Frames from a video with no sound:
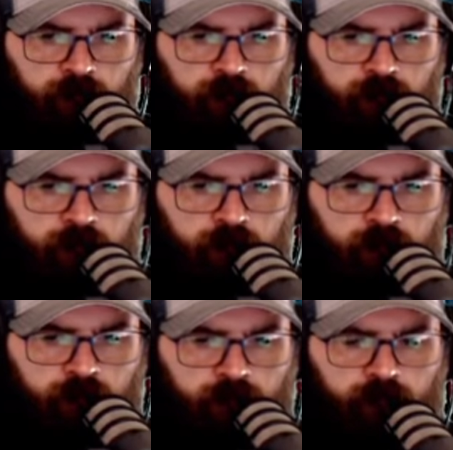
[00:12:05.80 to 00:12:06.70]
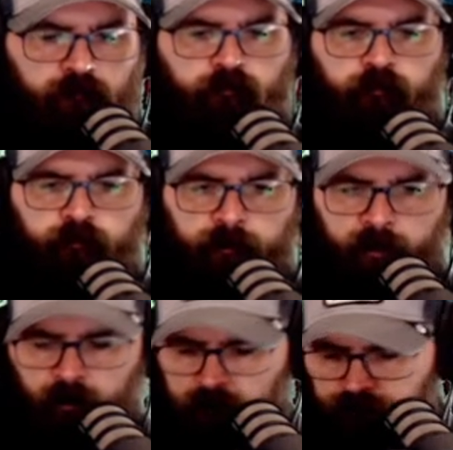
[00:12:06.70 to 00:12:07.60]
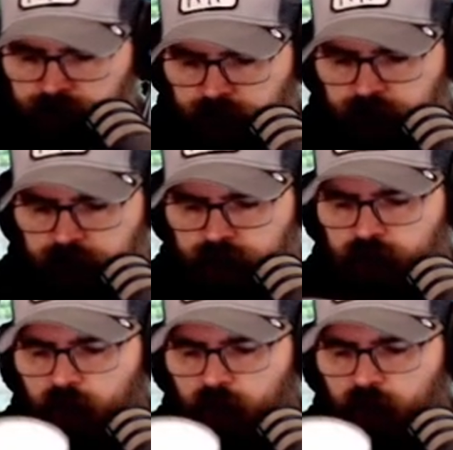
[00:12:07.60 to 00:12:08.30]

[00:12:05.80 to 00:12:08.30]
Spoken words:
(not speaking)